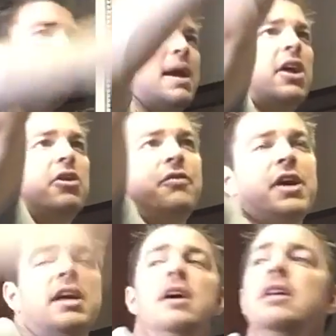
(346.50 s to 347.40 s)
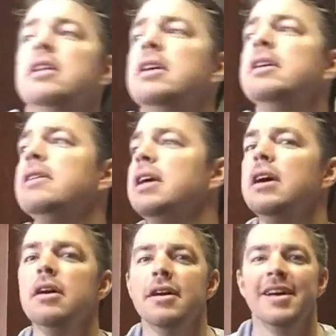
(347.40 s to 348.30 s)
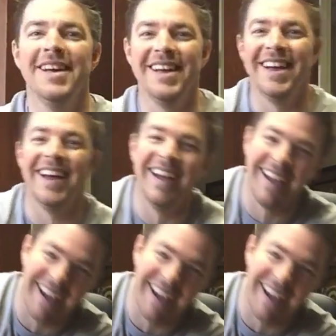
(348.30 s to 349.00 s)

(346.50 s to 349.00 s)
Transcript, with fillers: On your feet.